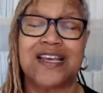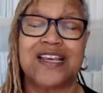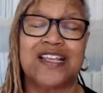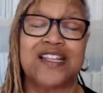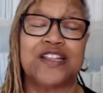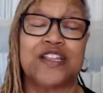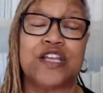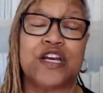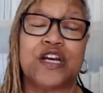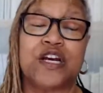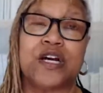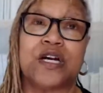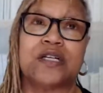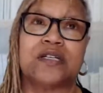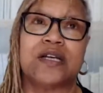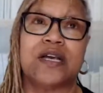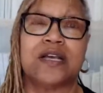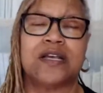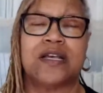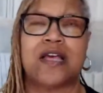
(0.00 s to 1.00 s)
there
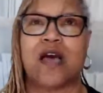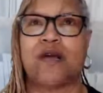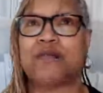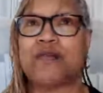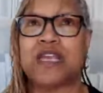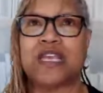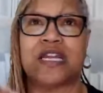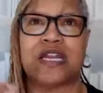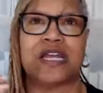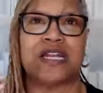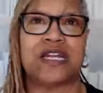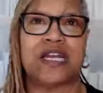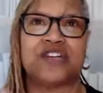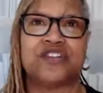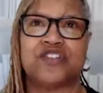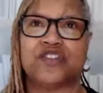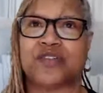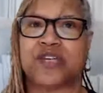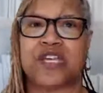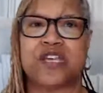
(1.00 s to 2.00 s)
I mean, and
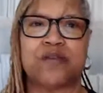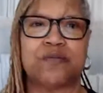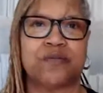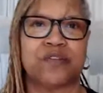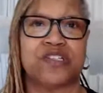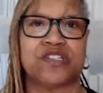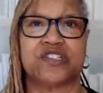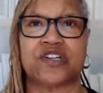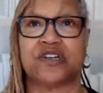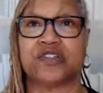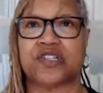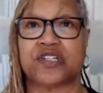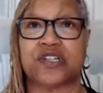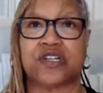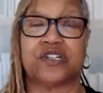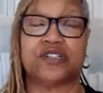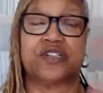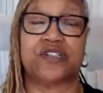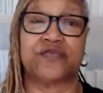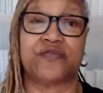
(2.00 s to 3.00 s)
as you keep researching,
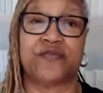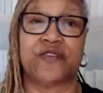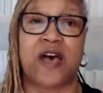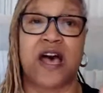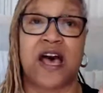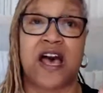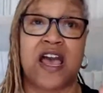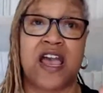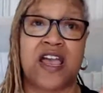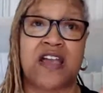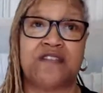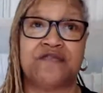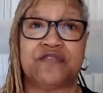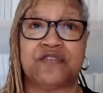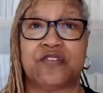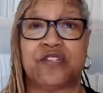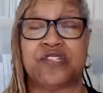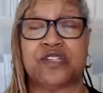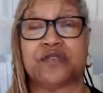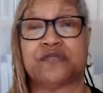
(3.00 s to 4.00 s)
there's 5
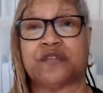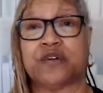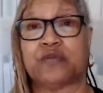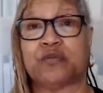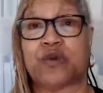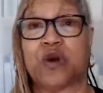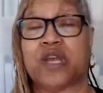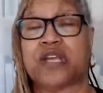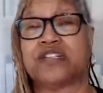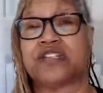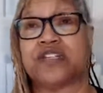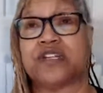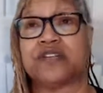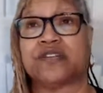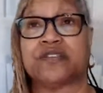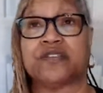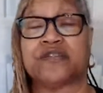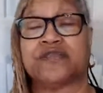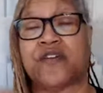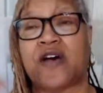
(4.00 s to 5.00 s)
different ways.
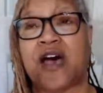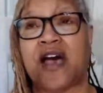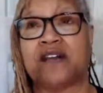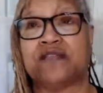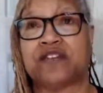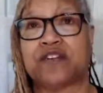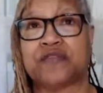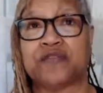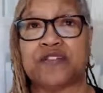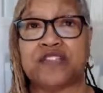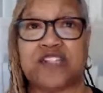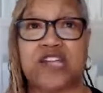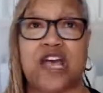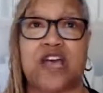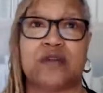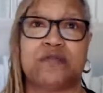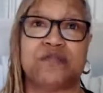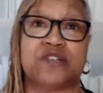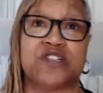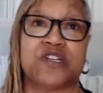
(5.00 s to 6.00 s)
There's 5 different
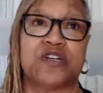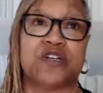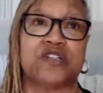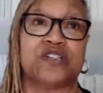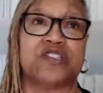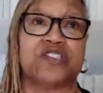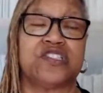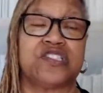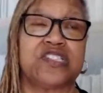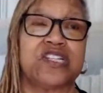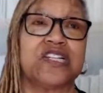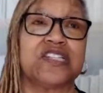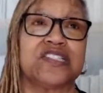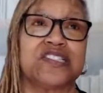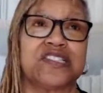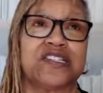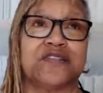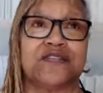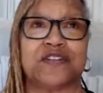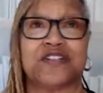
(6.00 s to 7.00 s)
types. There's
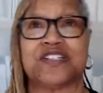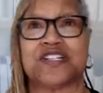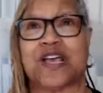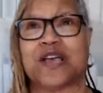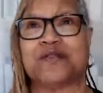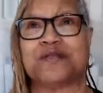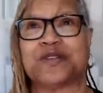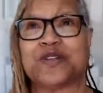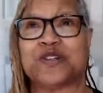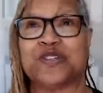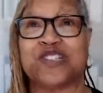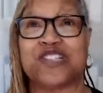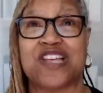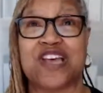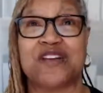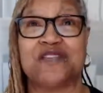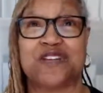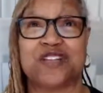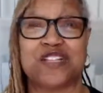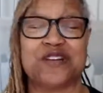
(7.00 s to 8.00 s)
6 different types. There's
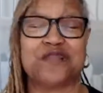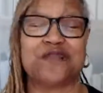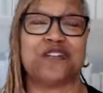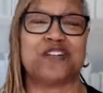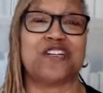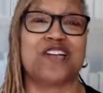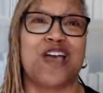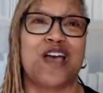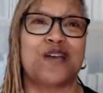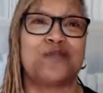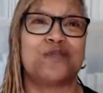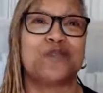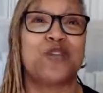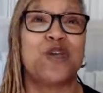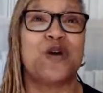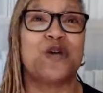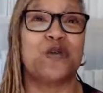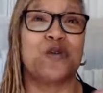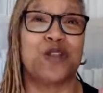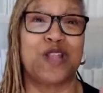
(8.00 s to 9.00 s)
7 different types.
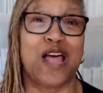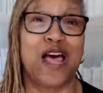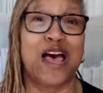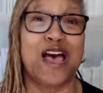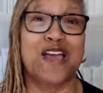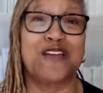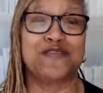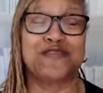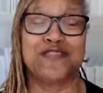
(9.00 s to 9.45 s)
Well, uh,